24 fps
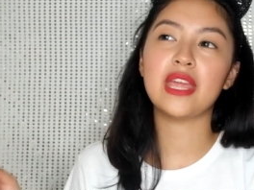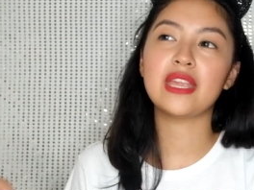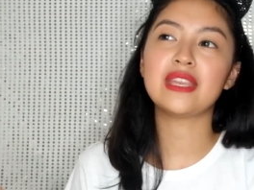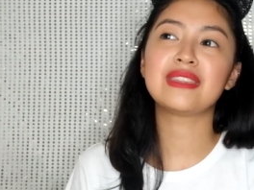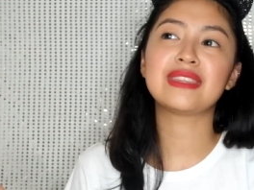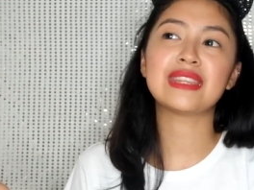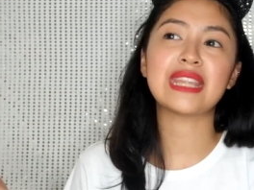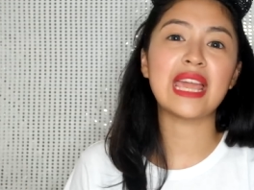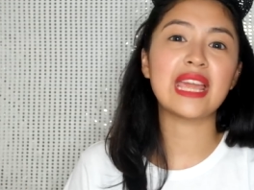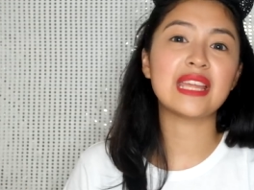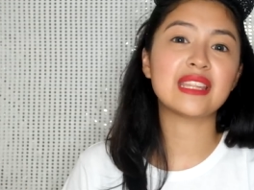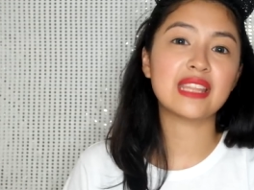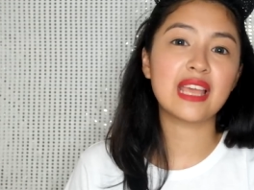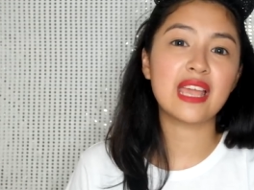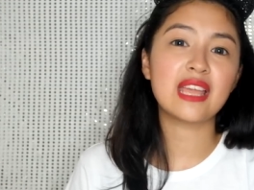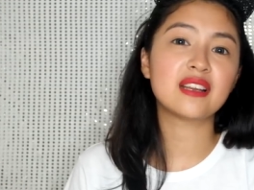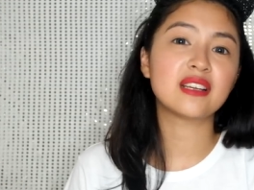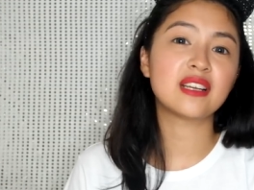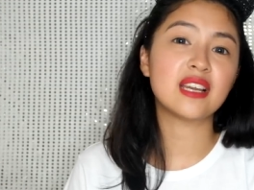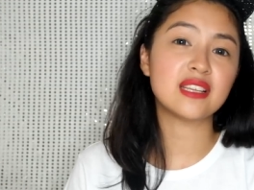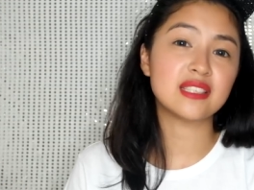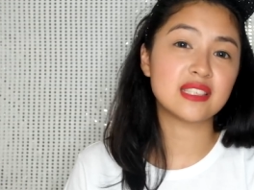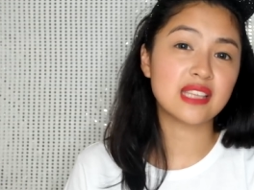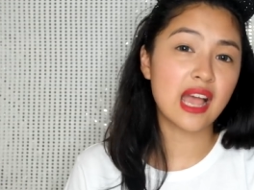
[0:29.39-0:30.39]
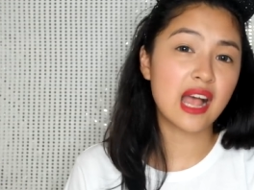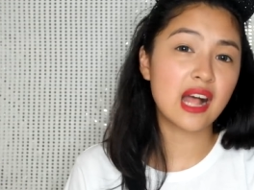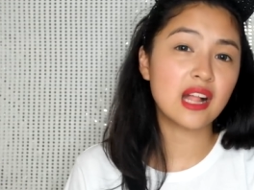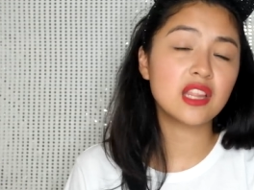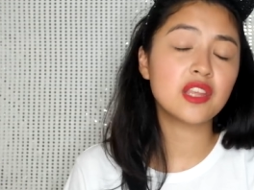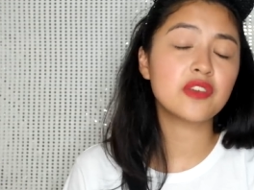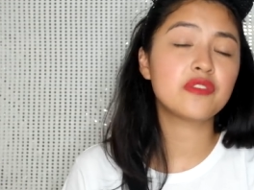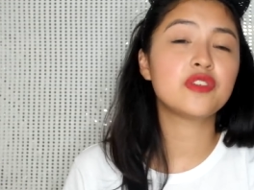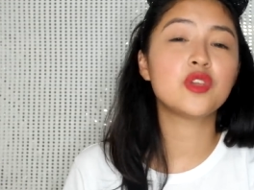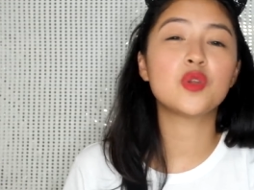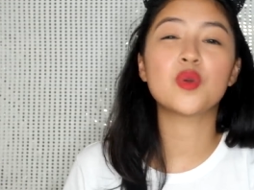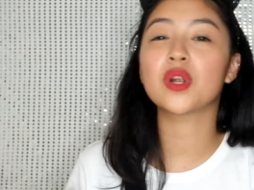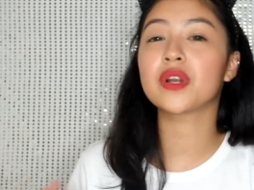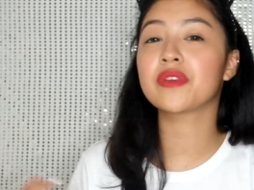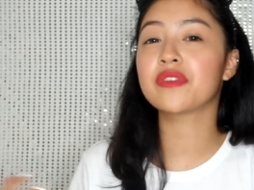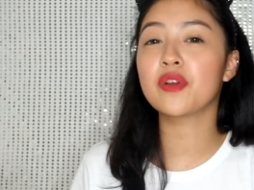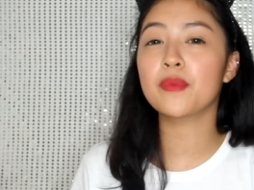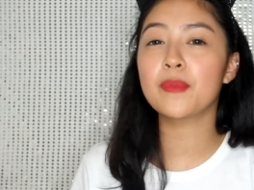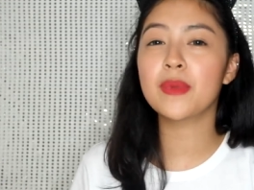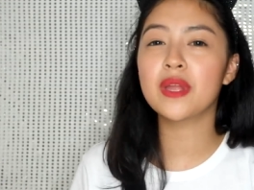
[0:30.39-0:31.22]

in Taytay, Rizal, if you are